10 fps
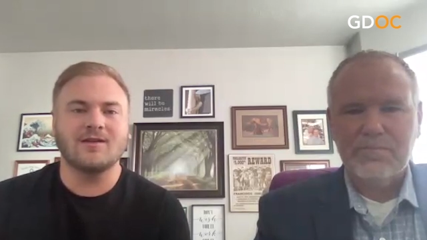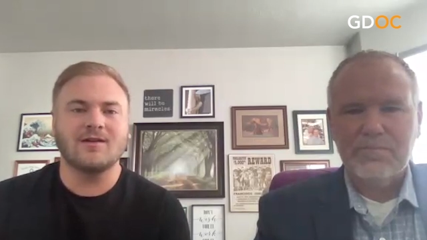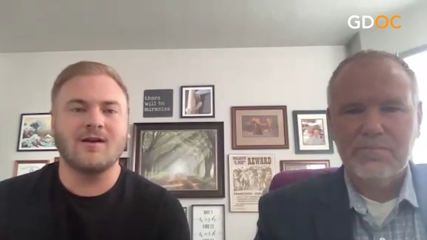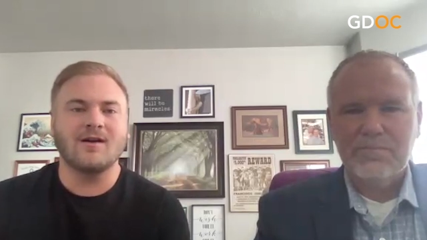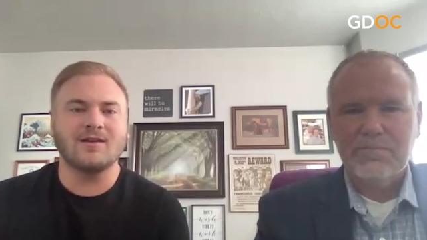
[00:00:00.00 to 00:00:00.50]

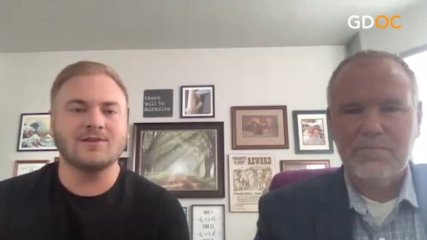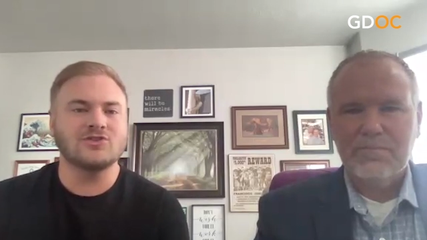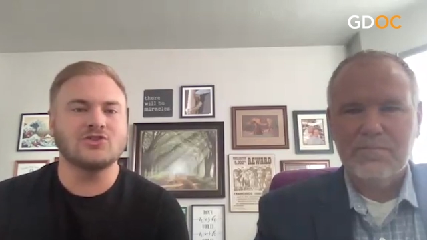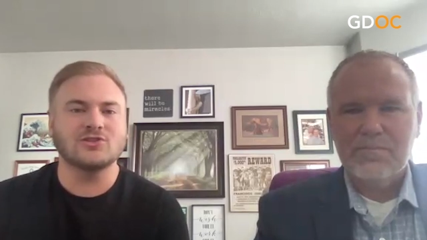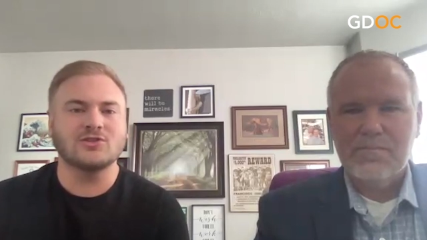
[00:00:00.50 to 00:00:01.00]
Speaker 1: their audience
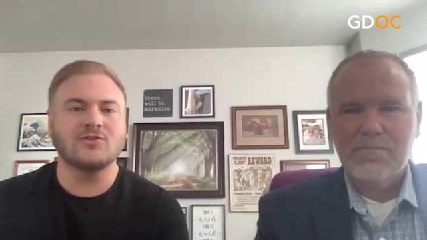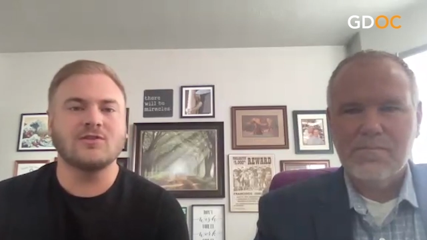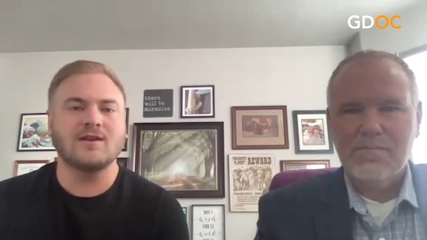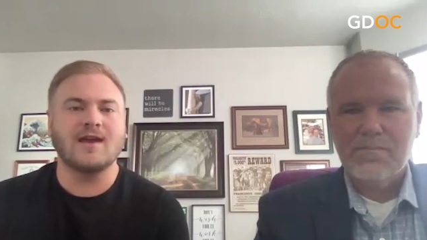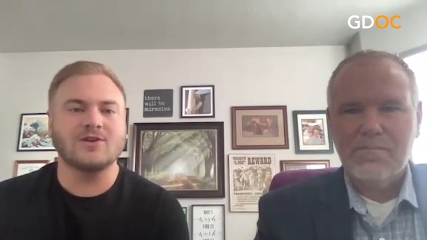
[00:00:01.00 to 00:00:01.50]
just through
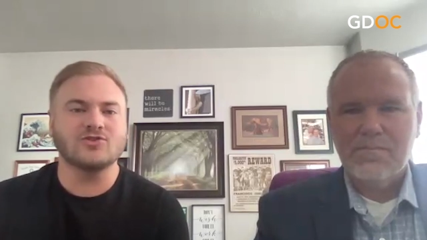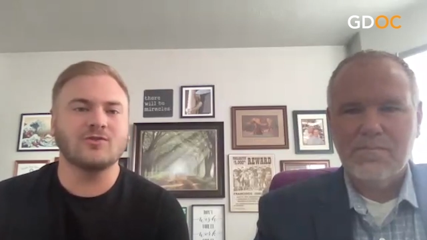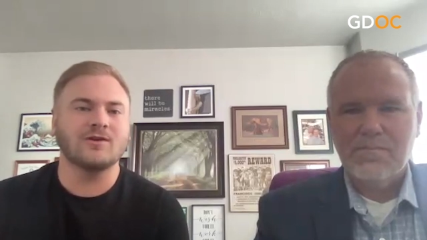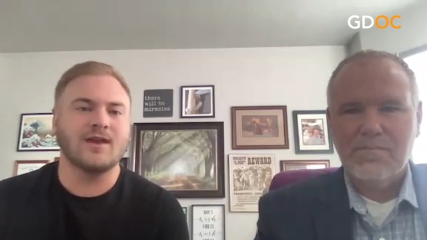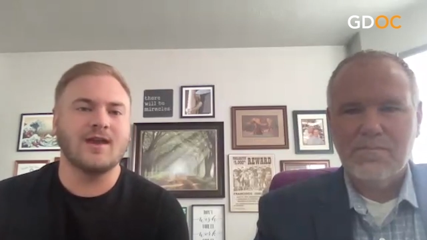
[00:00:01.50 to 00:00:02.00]
the natural
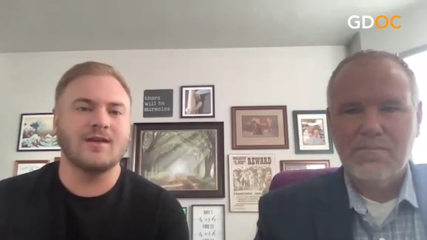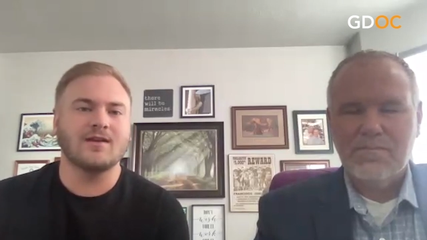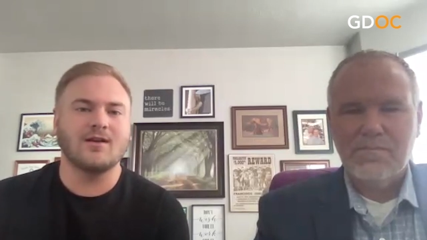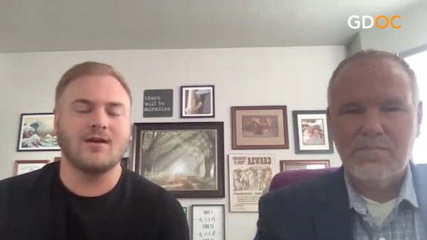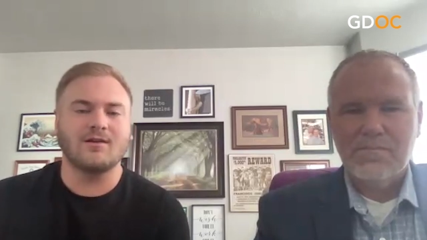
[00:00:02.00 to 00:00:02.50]

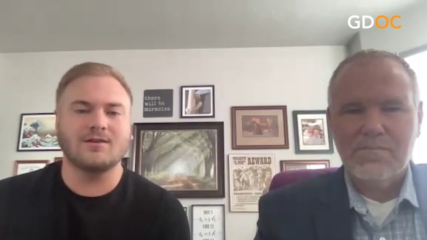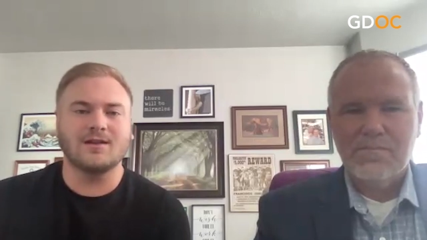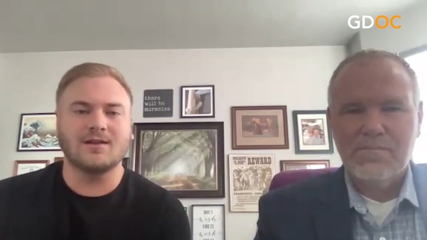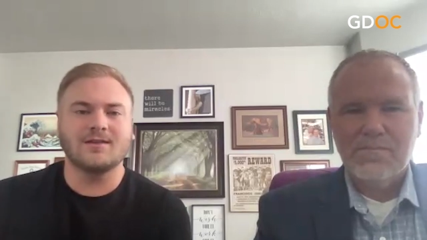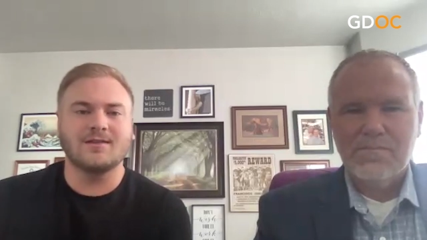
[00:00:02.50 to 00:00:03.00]
organic
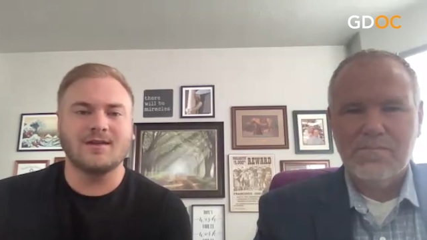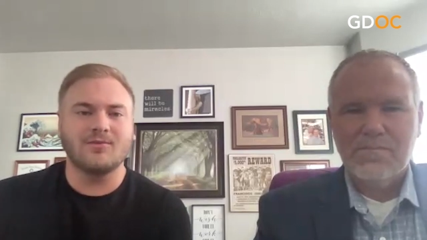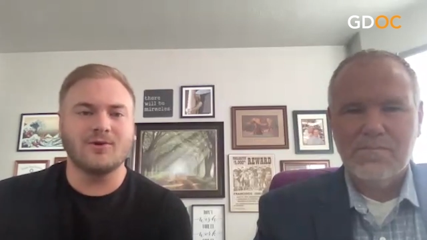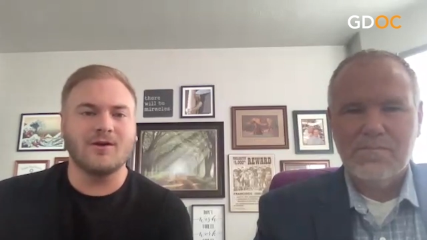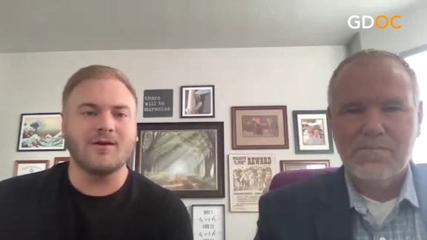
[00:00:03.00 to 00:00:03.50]
content that they
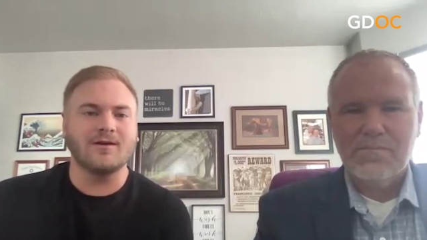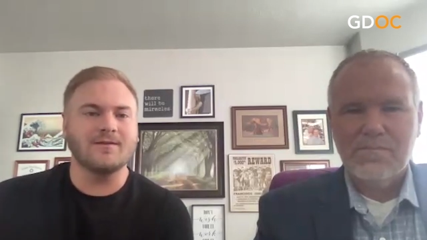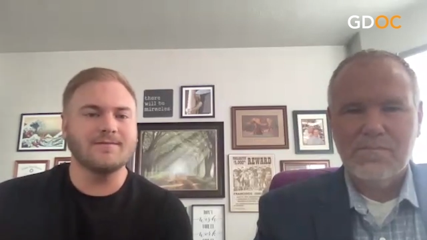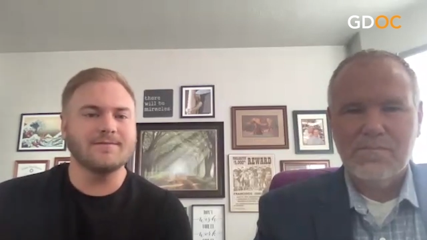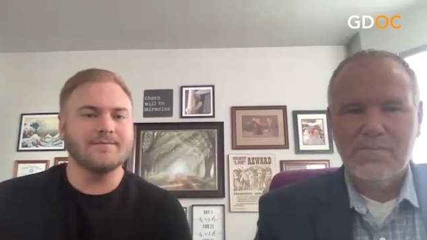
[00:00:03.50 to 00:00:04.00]
put on.